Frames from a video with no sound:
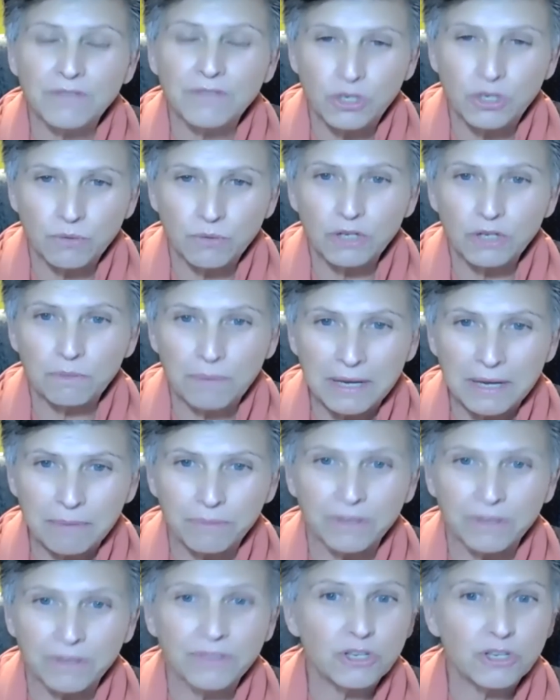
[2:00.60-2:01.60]
of the Jewish
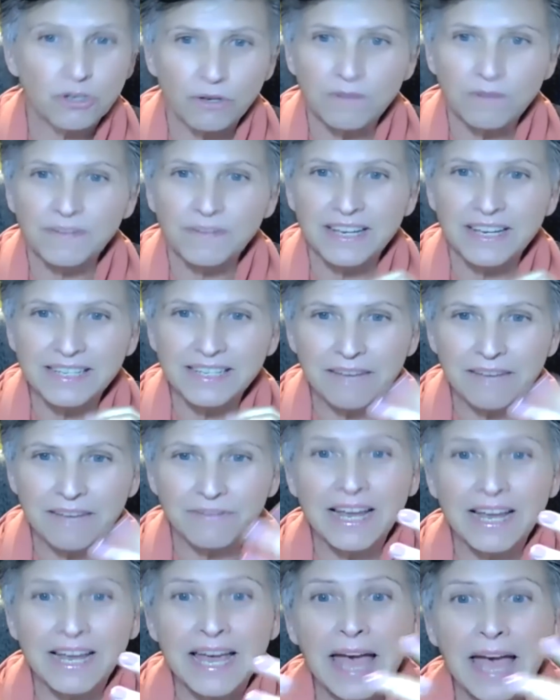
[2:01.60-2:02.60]
people and the story of King
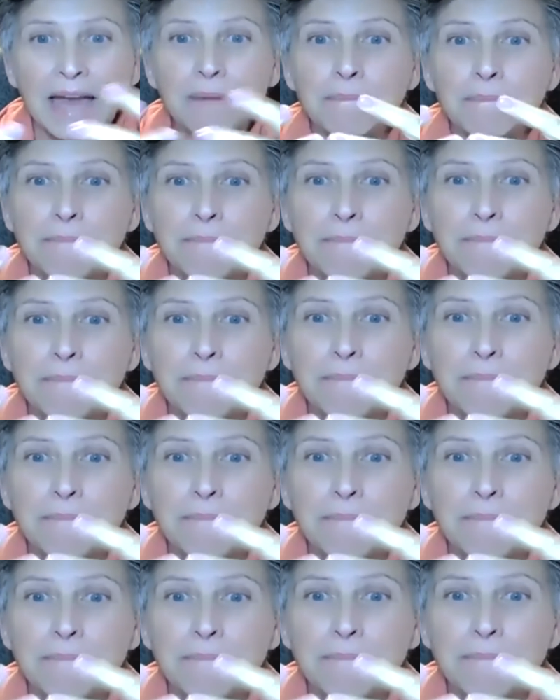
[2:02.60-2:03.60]
David and match
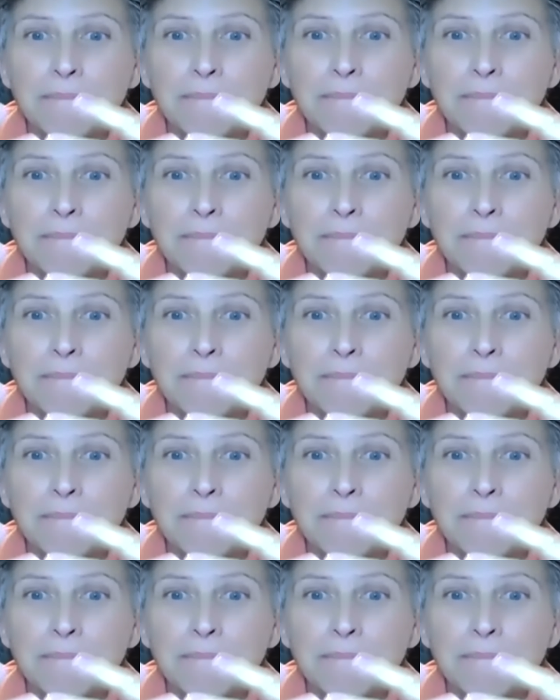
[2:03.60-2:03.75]
them.